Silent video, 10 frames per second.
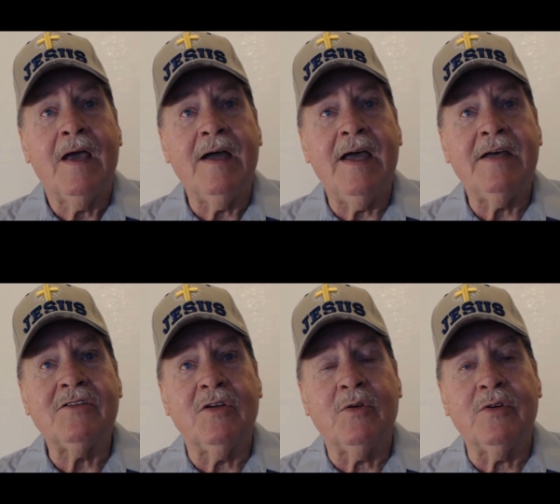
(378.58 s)
I
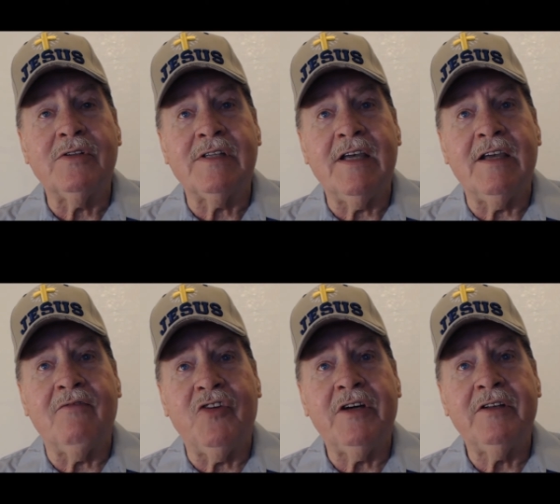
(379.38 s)
asked the Lord, saying,
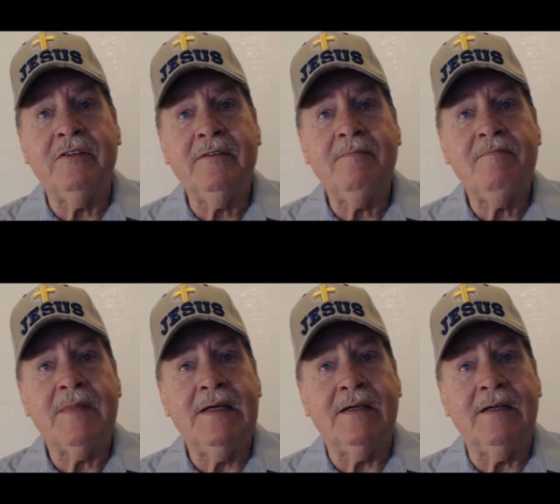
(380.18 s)
Father,
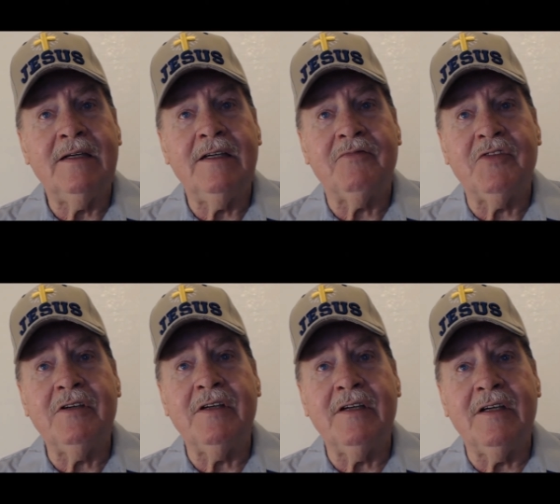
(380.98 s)
if
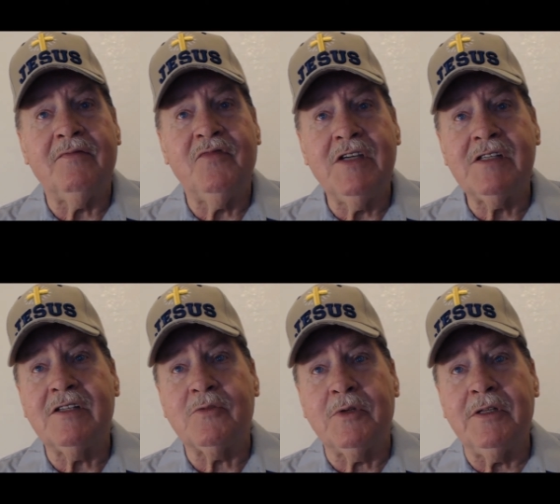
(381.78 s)
there if this
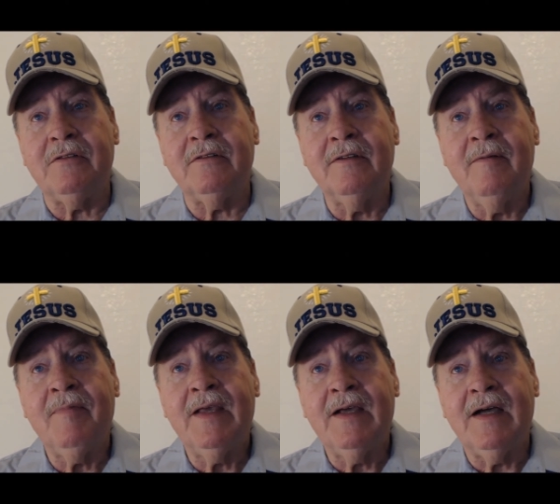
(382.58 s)
is real
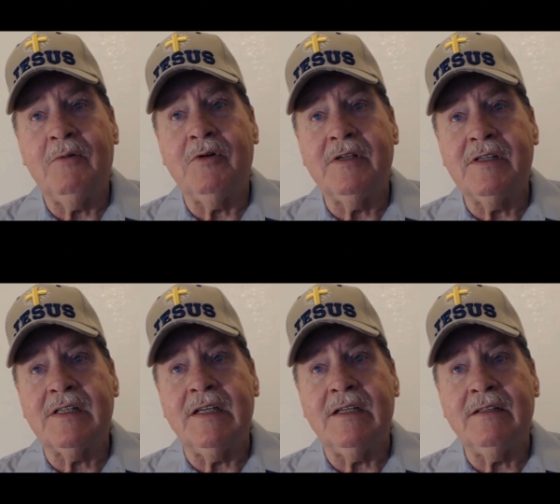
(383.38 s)
I want to
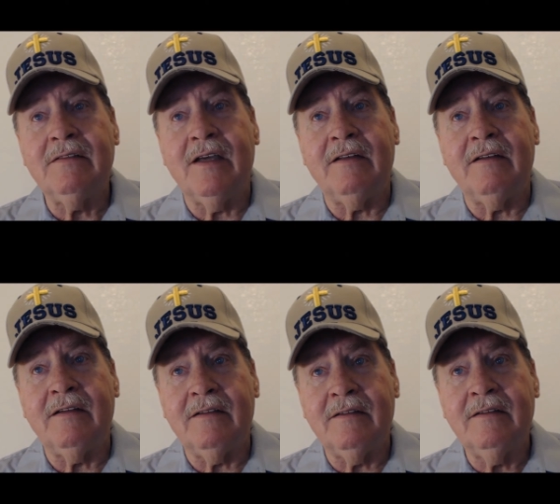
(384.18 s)
see it, and
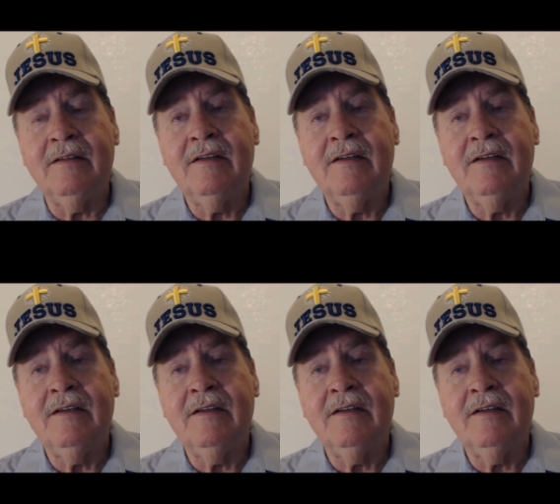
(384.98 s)
uh,